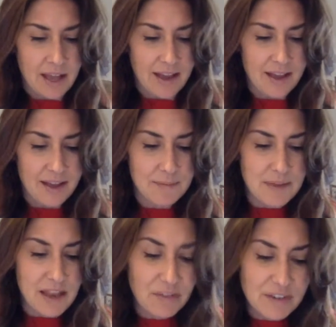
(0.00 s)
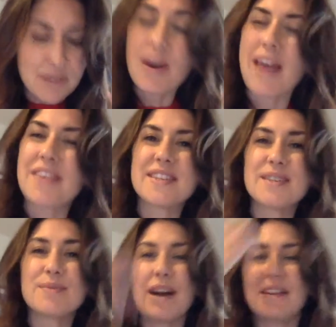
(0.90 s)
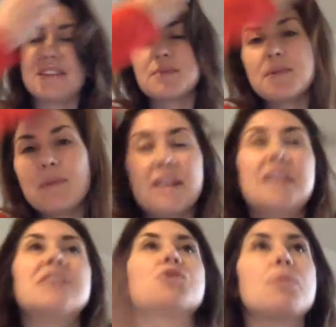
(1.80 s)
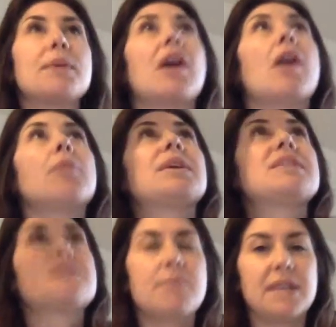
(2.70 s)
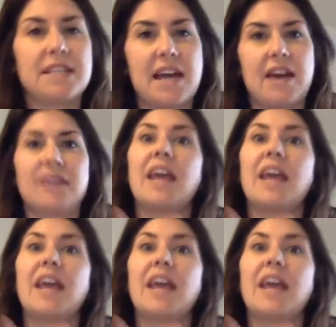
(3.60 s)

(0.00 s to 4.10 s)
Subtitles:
Lovely breaths as well as we were swimming up and swimming down,